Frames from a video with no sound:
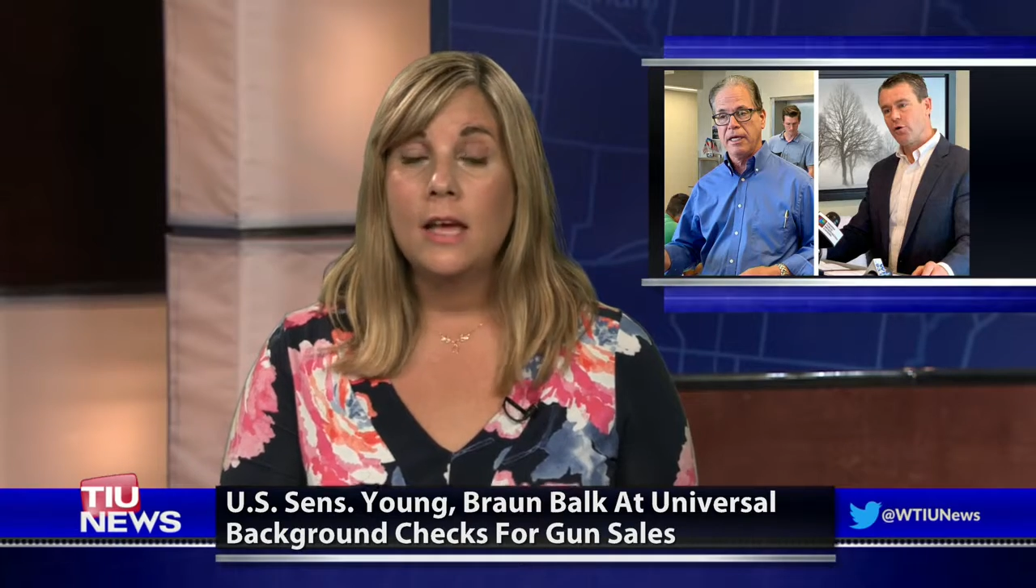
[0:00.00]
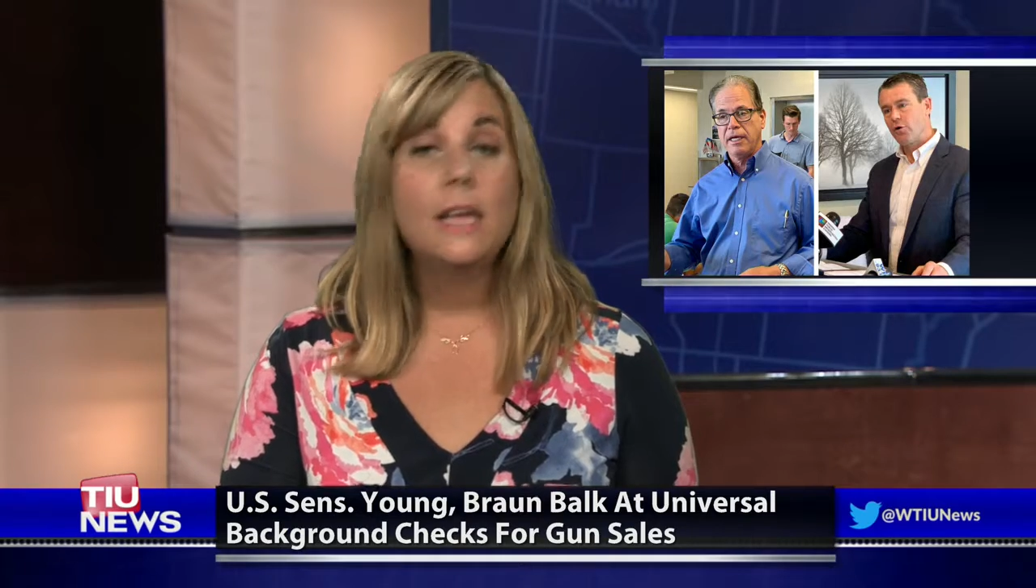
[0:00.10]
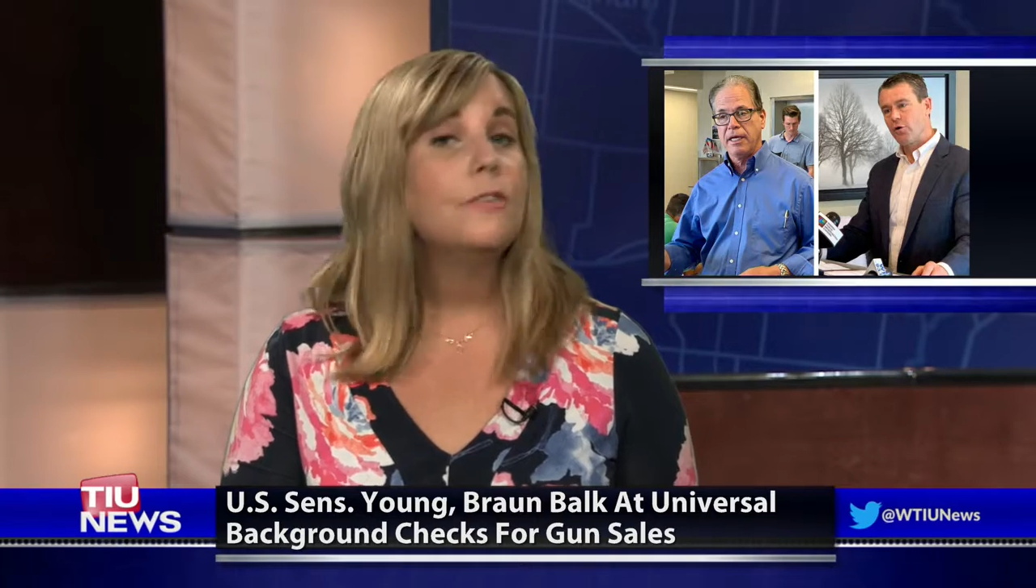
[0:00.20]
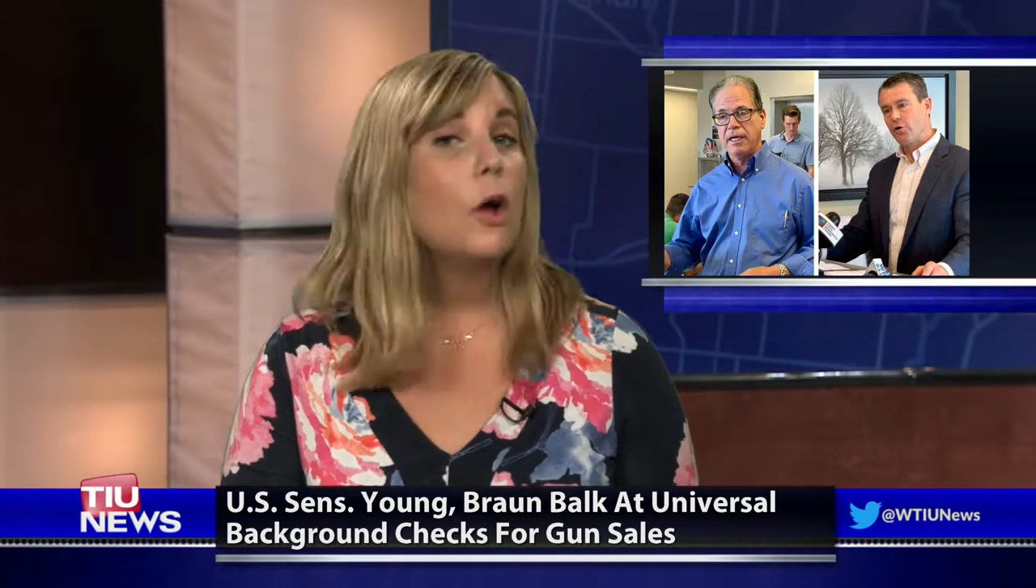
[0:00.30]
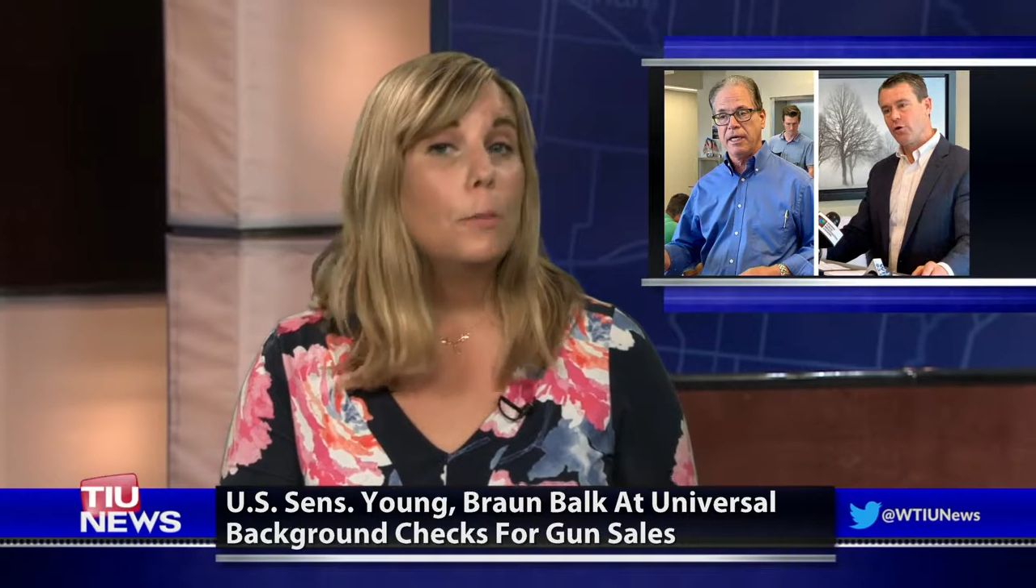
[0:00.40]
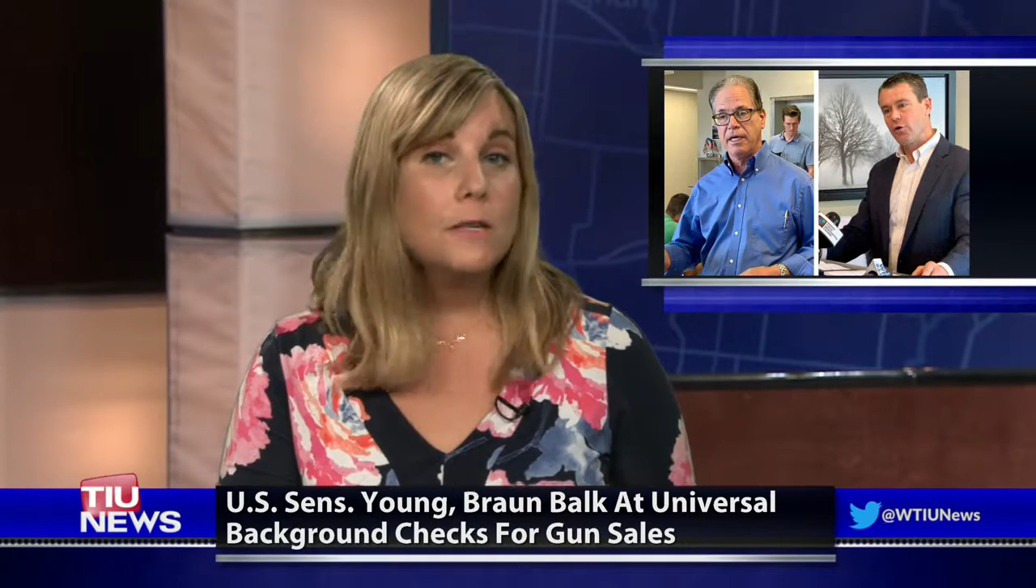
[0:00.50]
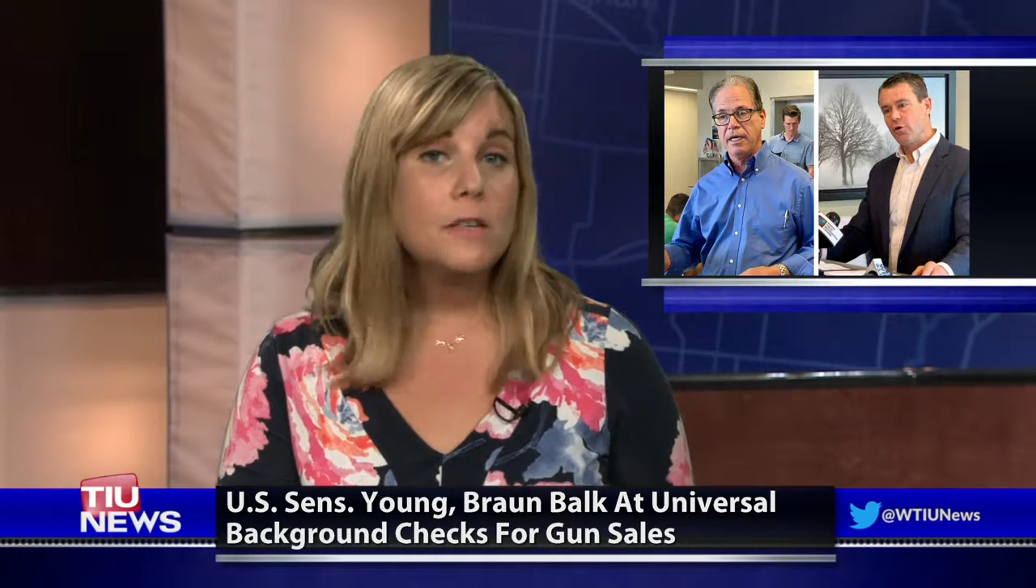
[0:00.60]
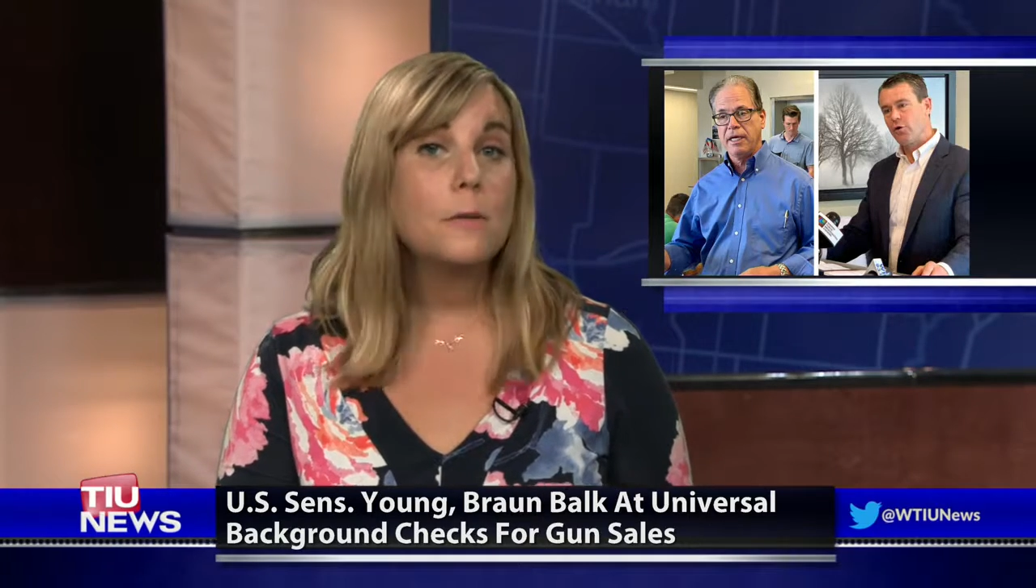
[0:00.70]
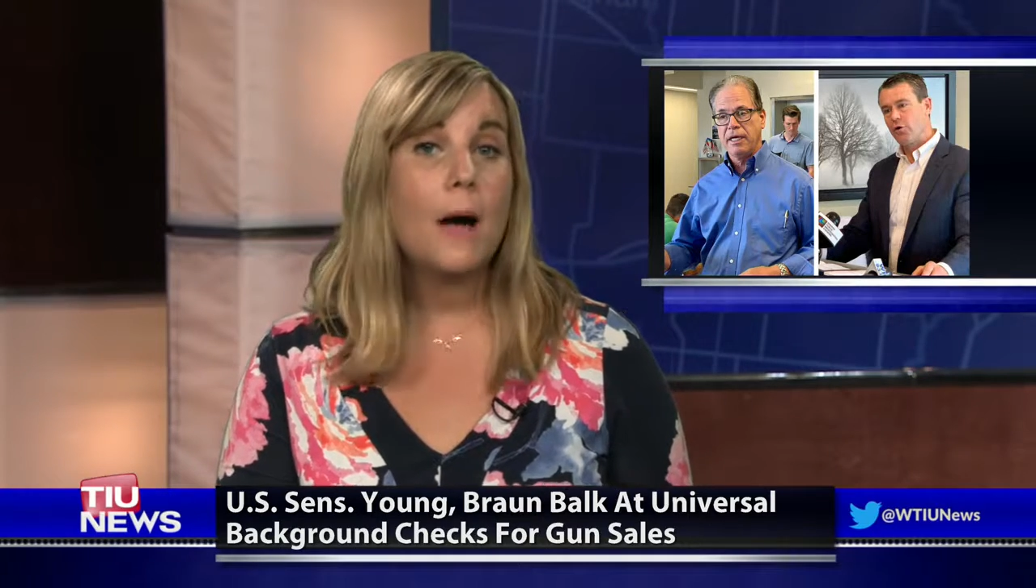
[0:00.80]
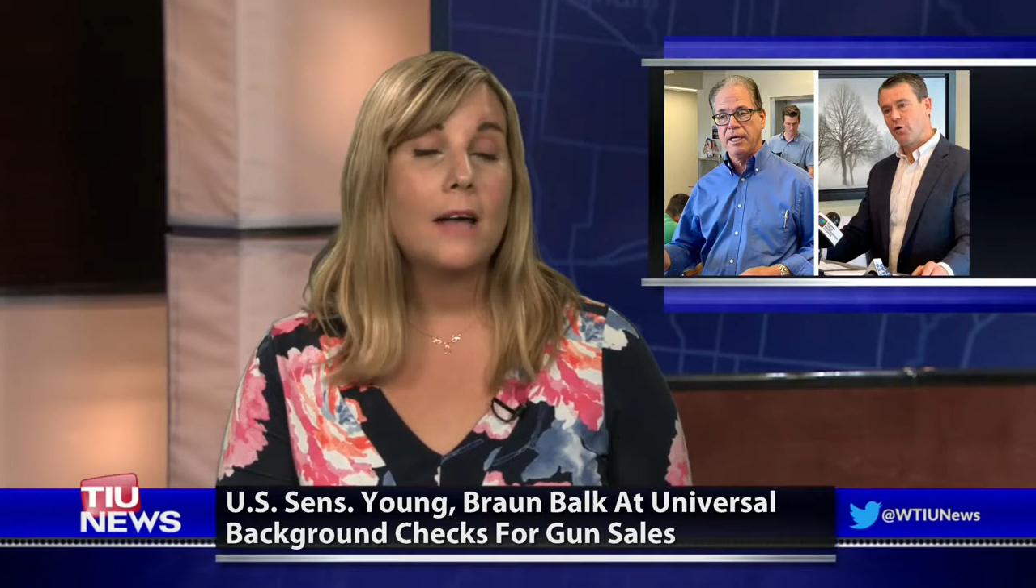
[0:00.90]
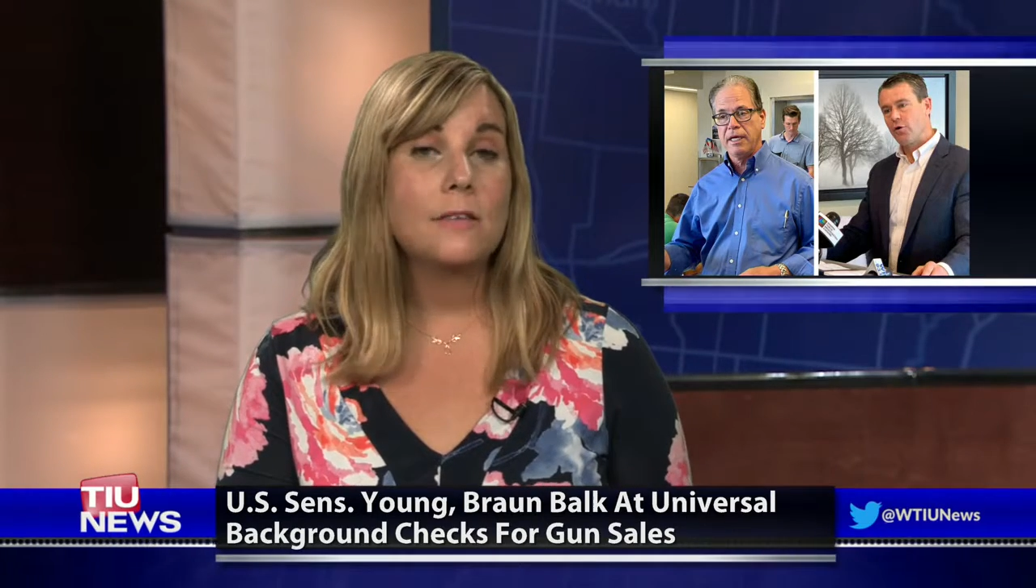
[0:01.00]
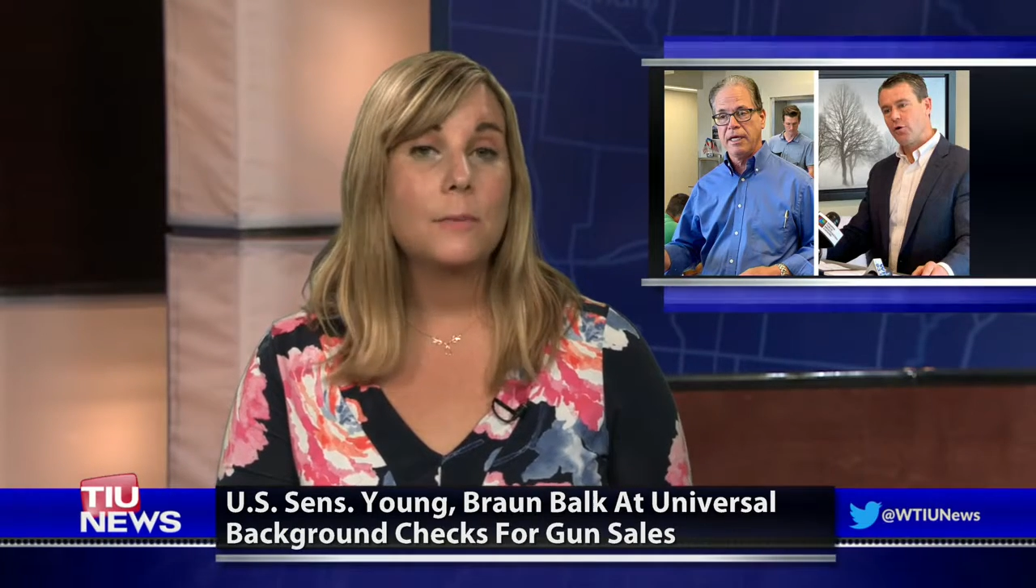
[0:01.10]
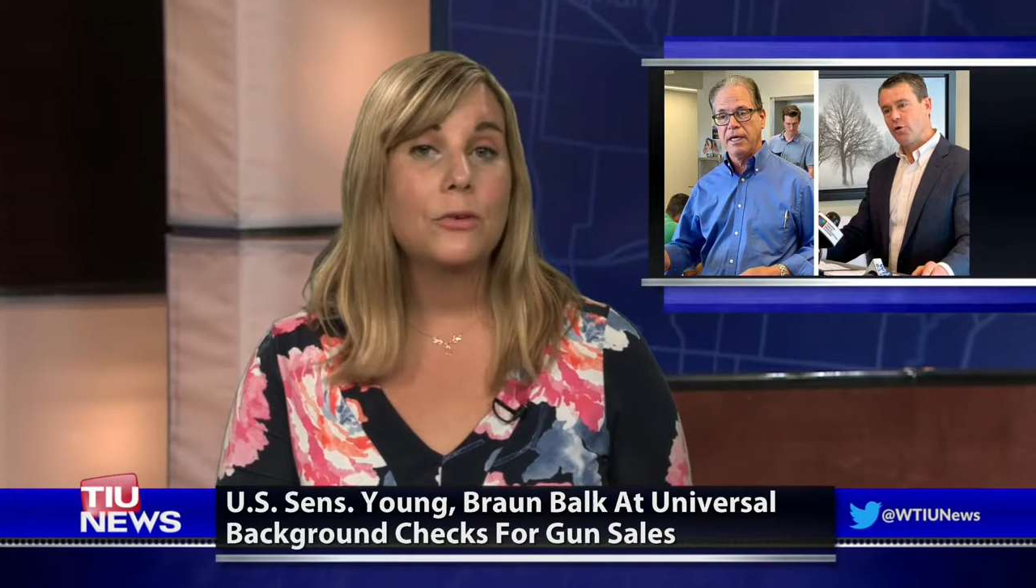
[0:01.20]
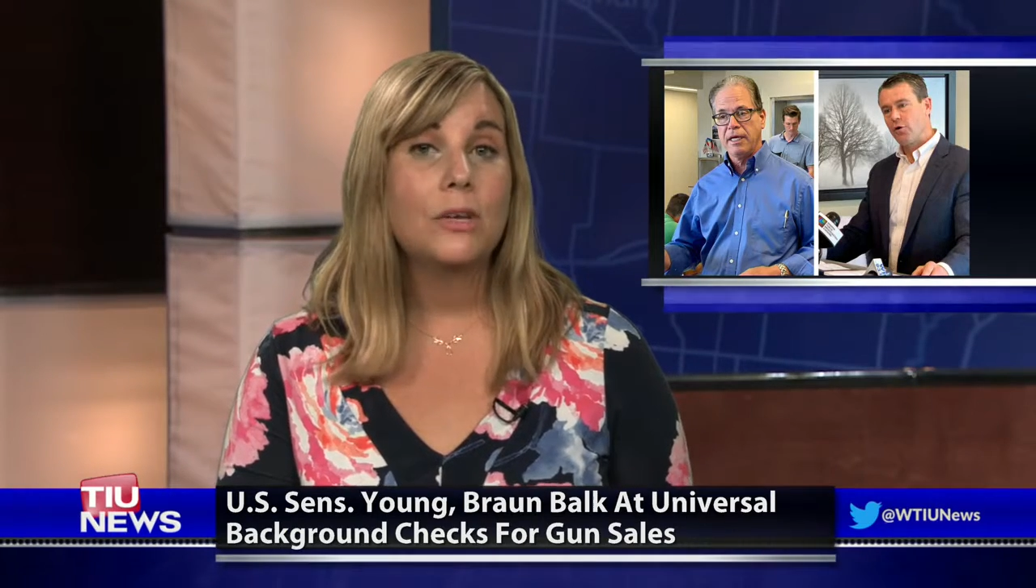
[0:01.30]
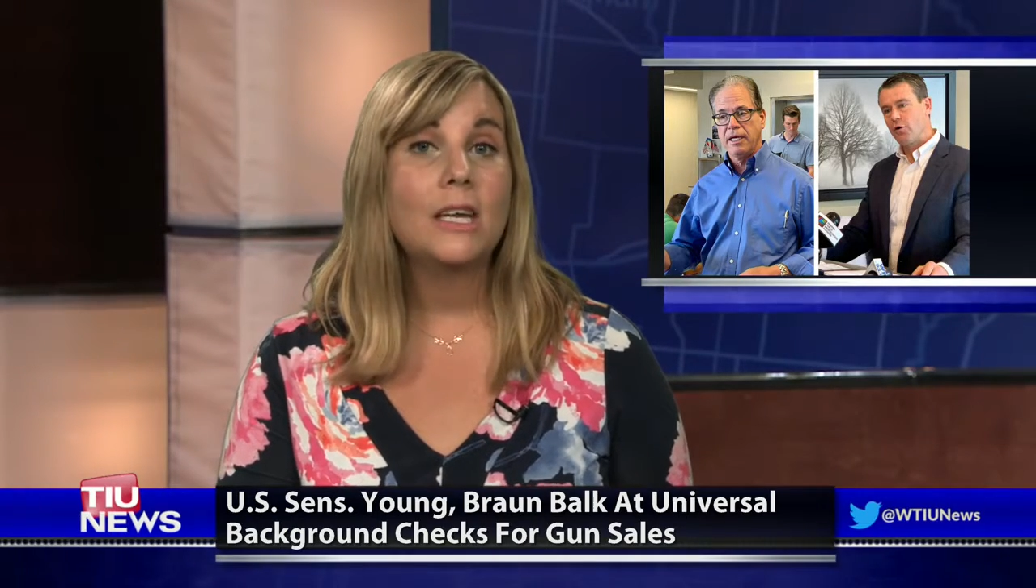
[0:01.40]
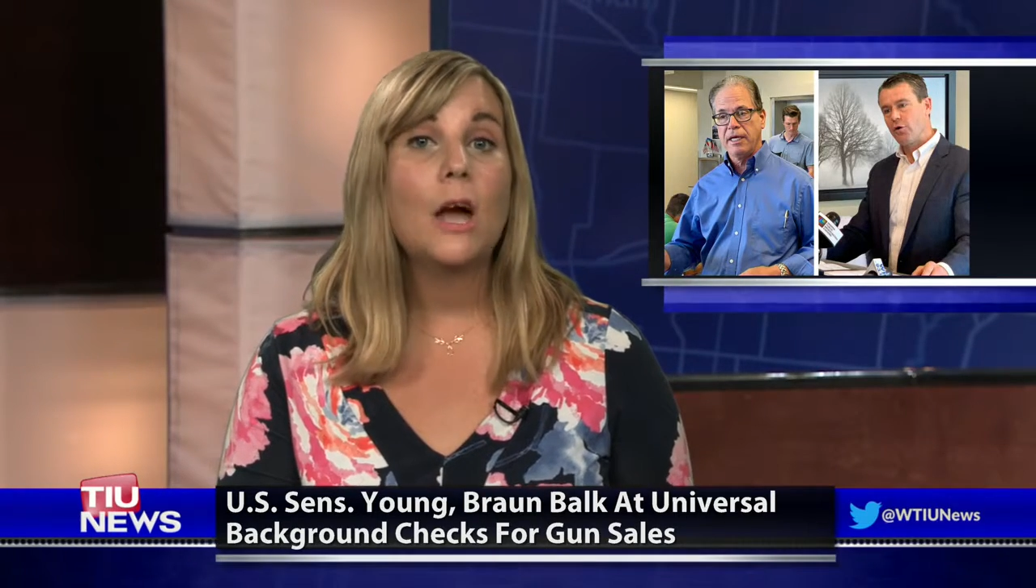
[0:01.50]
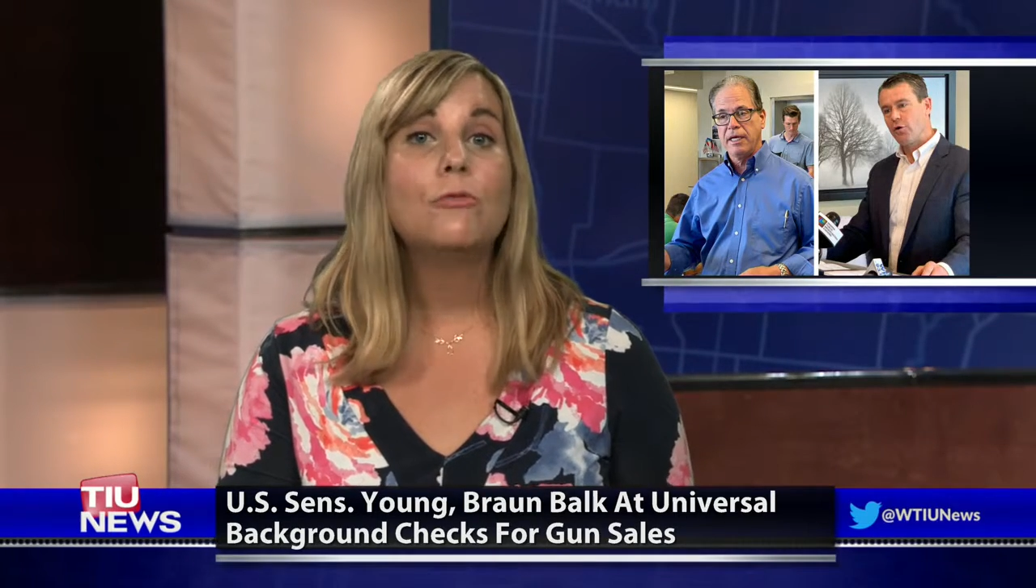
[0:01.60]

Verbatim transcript: he's open to the possibility